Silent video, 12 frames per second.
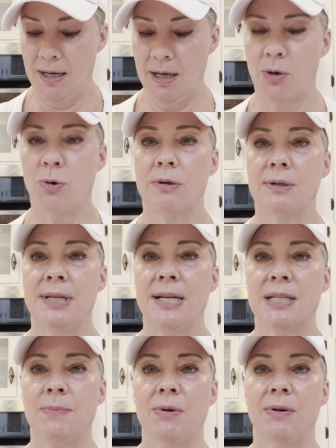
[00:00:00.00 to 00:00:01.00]
a quarter
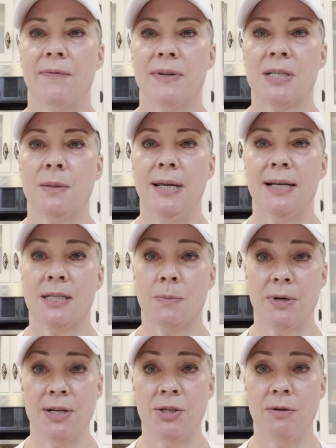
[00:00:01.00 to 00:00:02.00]
teaspoon of
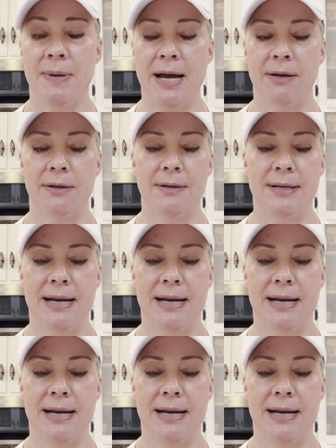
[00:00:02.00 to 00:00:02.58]
espresso powder.